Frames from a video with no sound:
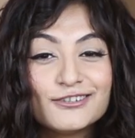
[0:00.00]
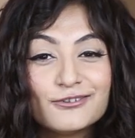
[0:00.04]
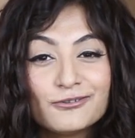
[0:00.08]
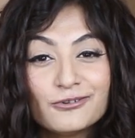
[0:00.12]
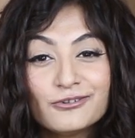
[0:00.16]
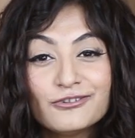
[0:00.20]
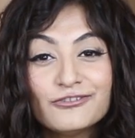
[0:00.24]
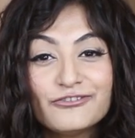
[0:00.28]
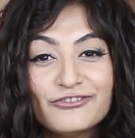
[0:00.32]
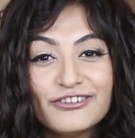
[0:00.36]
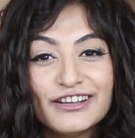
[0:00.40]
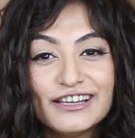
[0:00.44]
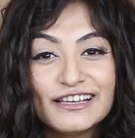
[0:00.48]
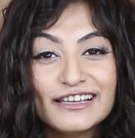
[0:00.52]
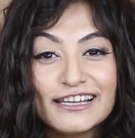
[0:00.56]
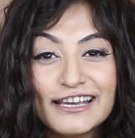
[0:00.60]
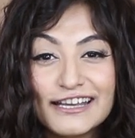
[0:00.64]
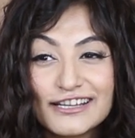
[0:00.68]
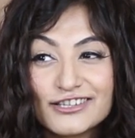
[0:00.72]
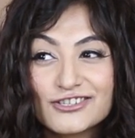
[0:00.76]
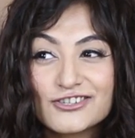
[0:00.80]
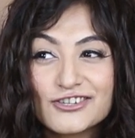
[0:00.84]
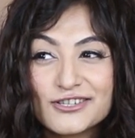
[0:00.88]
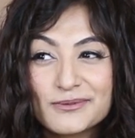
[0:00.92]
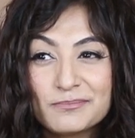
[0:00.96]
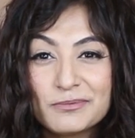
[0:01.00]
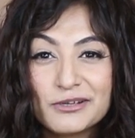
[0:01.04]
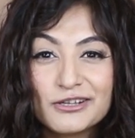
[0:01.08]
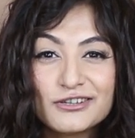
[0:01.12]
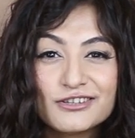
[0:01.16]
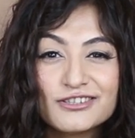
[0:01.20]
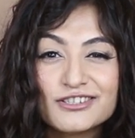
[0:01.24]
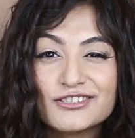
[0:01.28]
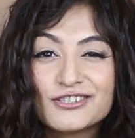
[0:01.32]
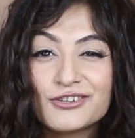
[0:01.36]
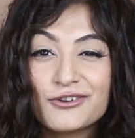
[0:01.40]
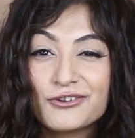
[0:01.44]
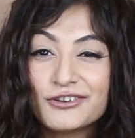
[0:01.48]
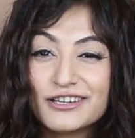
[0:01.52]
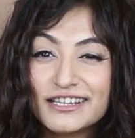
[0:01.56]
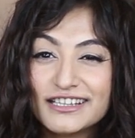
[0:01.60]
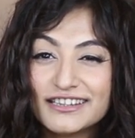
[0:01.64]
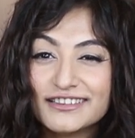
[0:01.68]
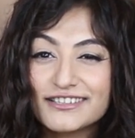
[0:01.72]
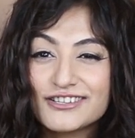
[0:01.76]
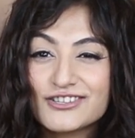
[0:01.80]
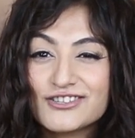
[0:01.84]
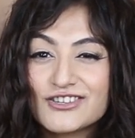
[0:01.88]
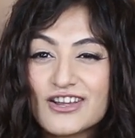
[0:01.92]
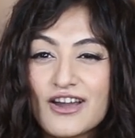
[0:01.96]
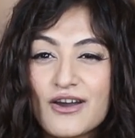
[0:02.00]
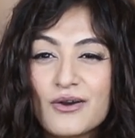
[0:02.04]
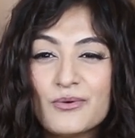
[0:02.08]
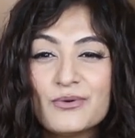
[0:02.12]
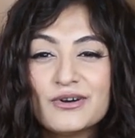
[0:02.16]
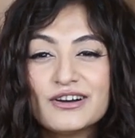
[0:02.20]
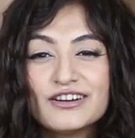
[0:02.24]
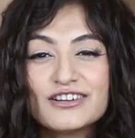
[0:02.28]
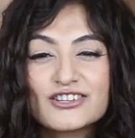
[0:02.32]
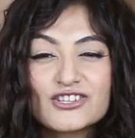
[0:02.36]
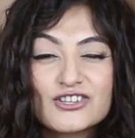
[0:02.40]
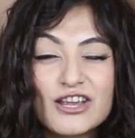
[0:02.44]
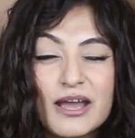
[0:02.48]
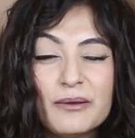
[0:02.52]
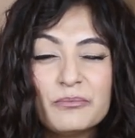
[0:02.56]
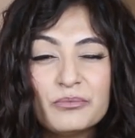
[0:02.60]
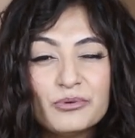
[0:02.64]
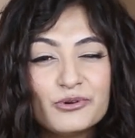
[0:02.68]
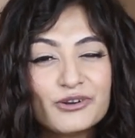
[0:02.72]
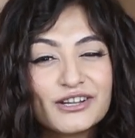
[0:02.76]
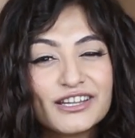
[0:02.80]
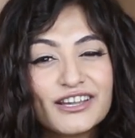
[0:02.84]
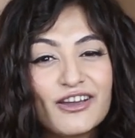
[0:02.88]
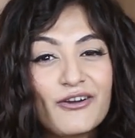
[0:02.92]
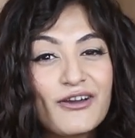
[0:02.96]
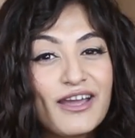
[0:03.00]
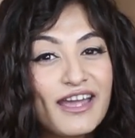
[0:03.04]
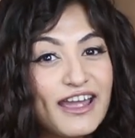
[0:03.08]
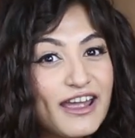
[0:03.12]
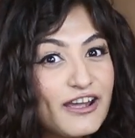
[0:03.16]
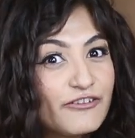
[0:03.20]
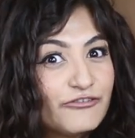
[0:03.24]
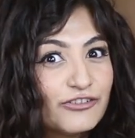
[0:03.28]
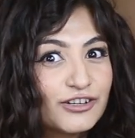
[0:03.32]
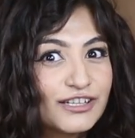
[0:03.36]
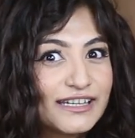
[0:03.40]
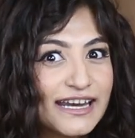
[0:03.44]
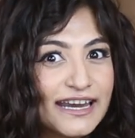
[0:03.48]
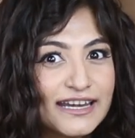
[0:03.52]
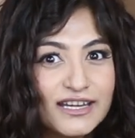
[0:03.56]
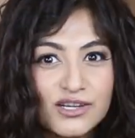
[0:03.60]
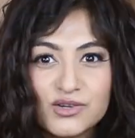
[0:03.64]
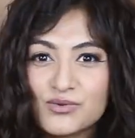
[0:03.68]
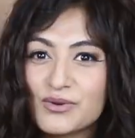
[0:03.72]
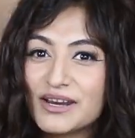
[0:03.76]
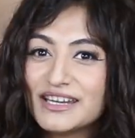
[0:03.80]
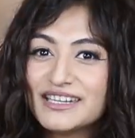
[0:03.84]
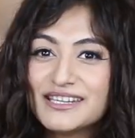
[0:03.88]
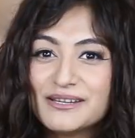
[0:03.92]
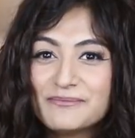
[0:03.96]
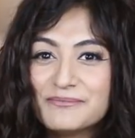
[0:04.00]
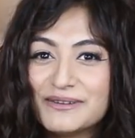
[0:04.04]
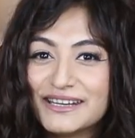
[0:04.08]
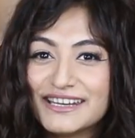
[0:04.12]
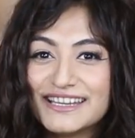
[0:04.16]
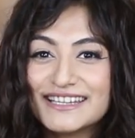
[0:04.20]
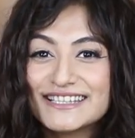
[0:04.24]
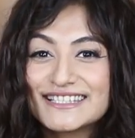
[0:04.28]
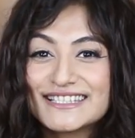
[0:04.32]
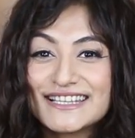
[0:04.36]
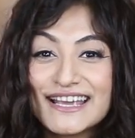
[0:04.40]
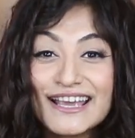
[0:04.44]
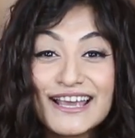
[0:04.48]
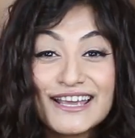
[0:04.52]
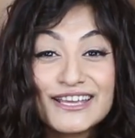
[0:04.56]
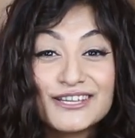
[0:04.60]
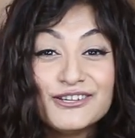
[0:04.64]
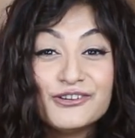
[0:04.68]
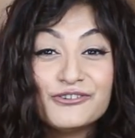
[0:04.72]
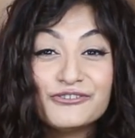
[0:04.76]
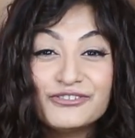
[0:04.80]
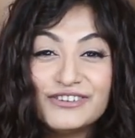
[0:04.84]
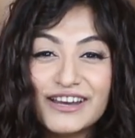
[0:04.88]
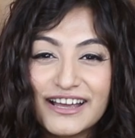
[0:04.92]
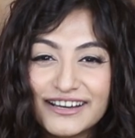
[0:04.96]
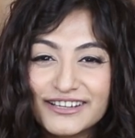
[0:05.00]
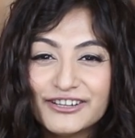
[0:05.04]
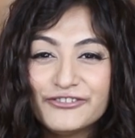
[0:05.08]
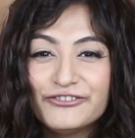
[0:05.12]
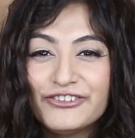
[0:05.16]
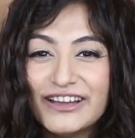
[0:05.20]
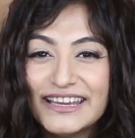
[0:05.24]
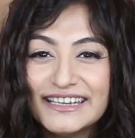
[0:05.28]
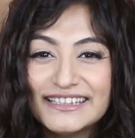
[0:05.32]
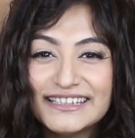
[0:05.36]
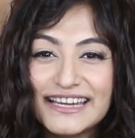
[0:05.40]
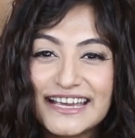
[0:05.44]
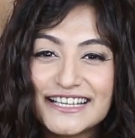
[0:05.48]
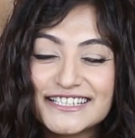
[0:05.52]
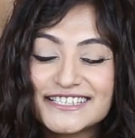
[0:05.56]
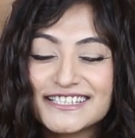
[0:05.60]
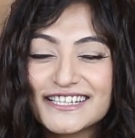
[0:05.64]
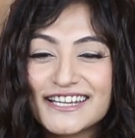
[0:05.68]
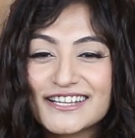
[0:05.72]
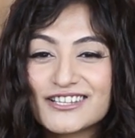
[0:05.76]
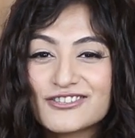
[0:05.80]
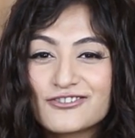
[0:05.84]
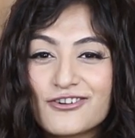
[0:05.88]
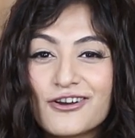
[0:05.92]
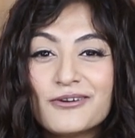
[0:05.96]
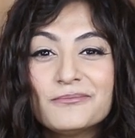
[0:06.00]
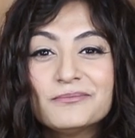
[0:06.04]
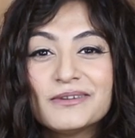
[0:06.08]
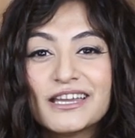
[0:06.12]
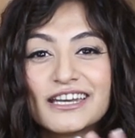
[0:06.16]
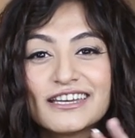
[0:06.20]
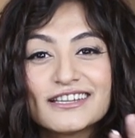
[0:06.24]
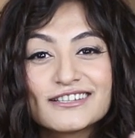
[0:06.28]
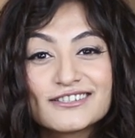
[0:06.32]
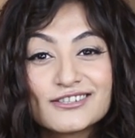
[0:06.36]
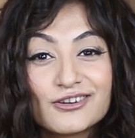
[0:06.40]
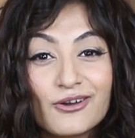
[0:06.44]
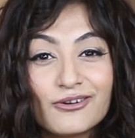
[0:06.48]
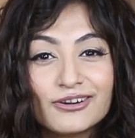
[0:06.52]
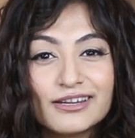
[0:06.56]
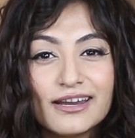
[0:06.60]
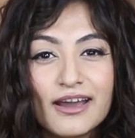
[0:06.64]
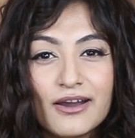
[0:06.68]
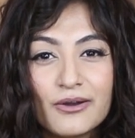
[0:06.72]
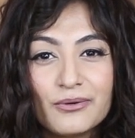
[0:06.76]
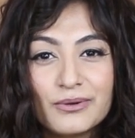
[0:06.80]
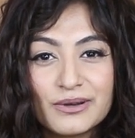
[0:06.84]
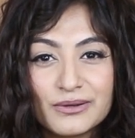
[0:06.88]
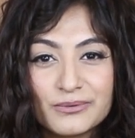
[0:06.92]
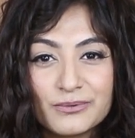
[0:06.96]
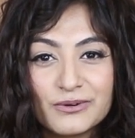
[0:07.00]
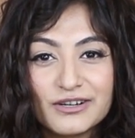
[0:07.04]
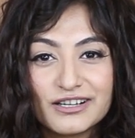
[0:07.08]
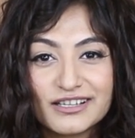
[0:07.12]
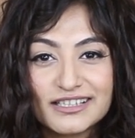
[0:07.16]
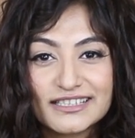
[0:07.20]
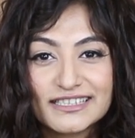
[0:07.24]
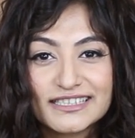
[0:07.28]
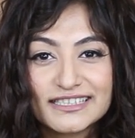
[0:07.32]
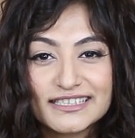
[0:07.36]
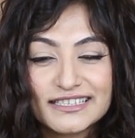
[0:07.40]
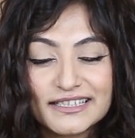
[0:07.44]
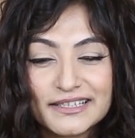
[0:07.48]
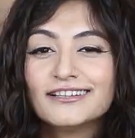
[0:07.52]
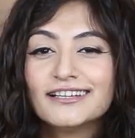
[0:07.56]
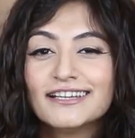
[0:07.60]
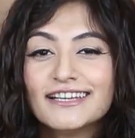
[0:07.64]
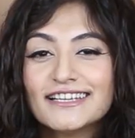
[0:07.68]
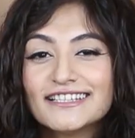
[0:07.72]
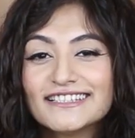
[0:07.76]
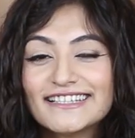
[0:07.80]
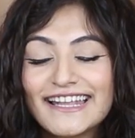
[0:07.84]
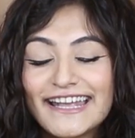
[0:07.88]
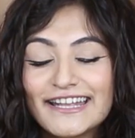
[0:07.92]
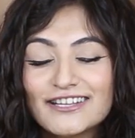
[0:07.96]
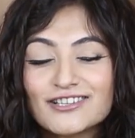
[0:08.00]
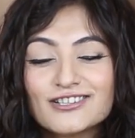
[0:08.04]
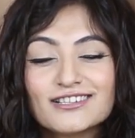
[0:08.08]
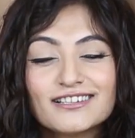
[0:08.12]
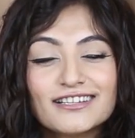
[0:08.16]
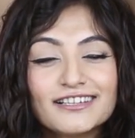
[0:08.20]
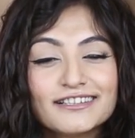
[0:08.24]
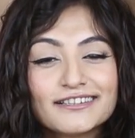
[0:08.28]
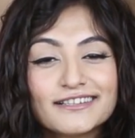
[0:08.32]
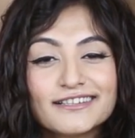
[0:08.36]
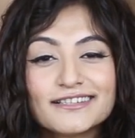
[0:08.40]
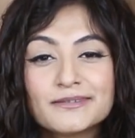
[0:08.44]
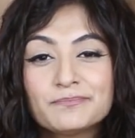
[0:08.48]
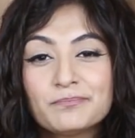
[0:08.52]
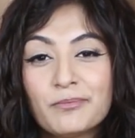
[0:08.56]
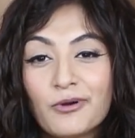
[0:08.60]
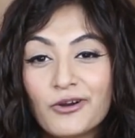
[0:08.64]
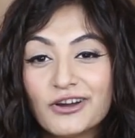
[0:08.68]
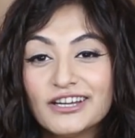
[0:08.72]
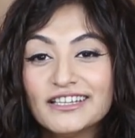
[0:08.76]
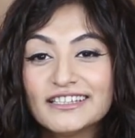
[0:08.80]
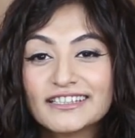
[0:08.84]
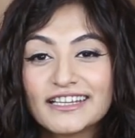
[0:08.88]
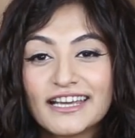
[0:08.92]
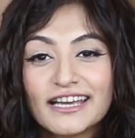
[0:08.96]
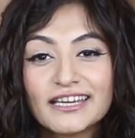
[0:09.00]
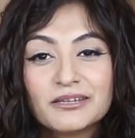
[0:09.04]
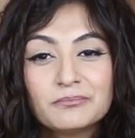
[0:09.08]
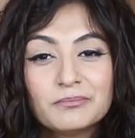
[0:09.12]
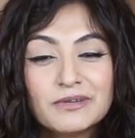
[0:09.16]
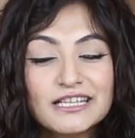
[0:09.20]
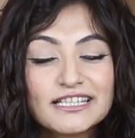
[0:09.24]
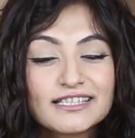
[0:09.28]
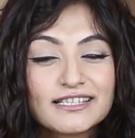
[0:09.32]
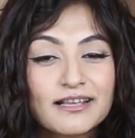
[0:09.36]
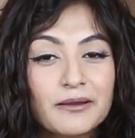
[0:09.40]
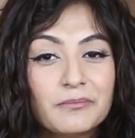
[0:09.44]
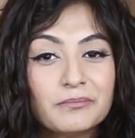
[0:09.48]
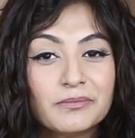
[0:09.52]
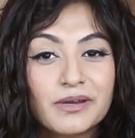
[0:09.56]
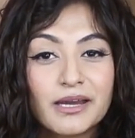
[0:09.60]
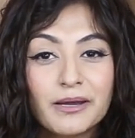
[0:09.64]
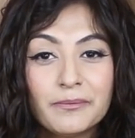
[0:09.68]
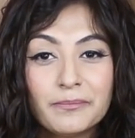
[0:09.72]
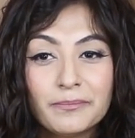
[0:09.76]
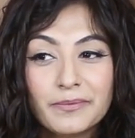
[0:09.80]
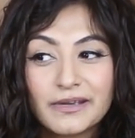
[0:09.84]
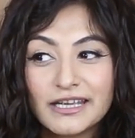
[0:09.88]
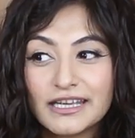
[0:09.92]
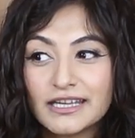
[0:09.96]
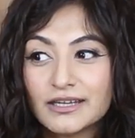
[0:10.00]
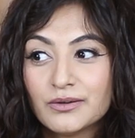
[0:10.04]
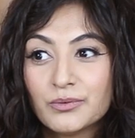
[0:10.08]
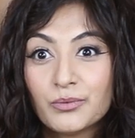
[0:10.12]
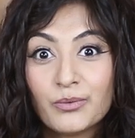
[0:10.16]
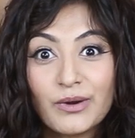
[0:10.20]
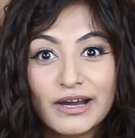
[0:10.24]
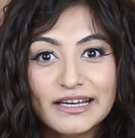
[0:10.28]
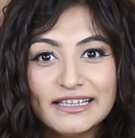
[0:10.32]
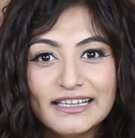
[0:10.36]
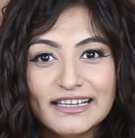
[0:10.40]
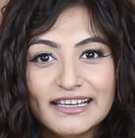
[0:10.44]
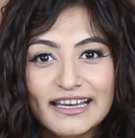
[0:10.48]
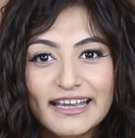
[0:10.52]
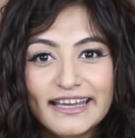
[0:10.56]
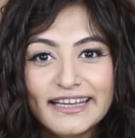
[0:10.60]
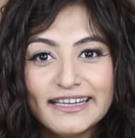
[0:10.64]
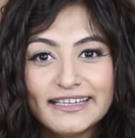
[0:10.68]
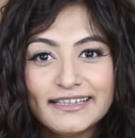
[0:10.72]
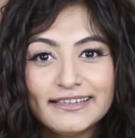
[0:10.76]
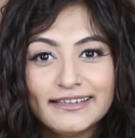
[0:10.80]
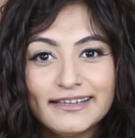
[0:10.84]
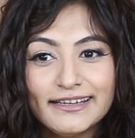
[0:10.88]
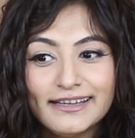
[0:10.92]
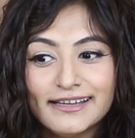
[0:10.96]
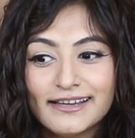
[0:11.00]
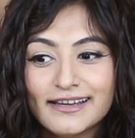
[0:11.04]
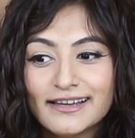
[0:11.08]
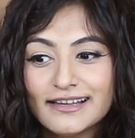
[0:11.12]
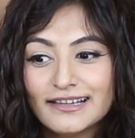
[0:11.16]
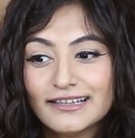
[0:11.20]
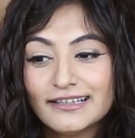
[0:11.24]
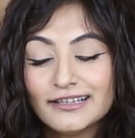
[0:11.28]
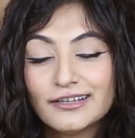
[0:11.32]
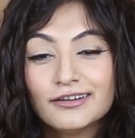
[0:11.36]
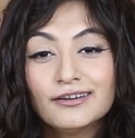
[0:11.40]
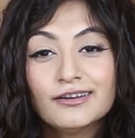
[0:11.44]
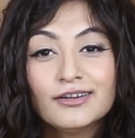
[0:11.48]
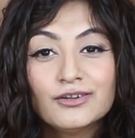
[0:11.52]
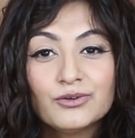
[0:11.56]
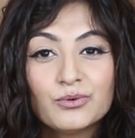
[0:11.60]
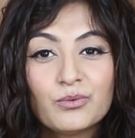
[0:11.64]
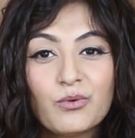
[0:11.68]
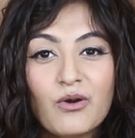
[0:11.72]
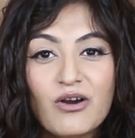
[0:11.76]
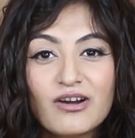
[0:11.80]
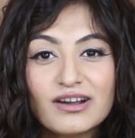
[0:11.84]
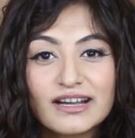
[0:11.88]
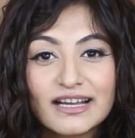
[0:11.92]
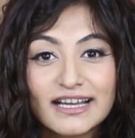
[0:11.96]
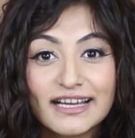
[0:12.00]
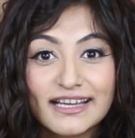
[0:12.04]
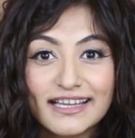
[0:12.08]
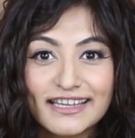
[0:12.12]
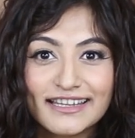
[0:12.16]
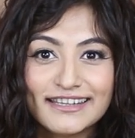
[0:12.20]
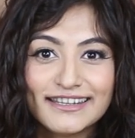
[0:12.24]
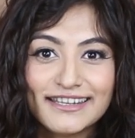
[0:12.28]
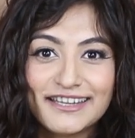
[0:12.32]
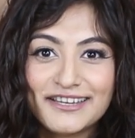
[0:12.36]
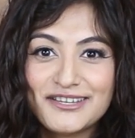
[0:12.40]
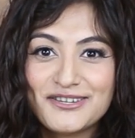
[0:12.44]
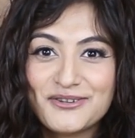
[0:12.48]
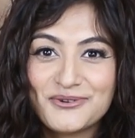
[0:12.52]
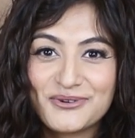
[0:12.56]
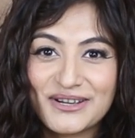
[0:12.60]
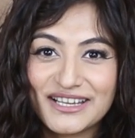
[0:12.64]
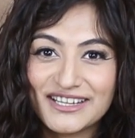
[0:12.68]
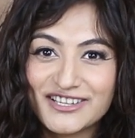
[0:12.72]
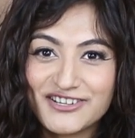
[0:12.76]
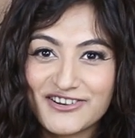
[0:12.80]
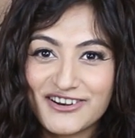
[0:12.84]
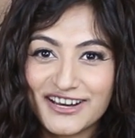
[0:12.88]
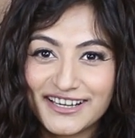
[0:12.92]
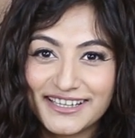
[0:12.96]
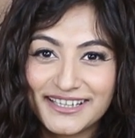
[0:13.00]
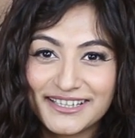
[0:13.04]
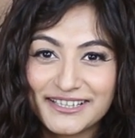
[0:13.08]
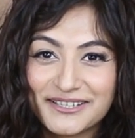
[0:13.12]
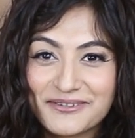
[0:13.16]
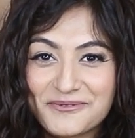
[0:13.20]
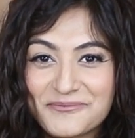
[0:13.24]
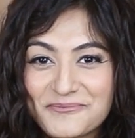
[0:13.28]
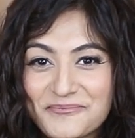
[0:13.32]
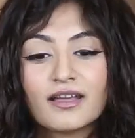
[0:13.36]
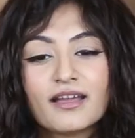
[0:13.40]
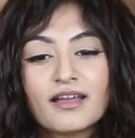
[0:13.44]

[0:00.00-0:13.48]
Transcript: Don't feel like just because you're in the shower shampooing your hair for 10-20 minutes, you've done a fantastic job. That is not how it works. Essentially, this point can be summed up in one line: learn to walk and then you can run.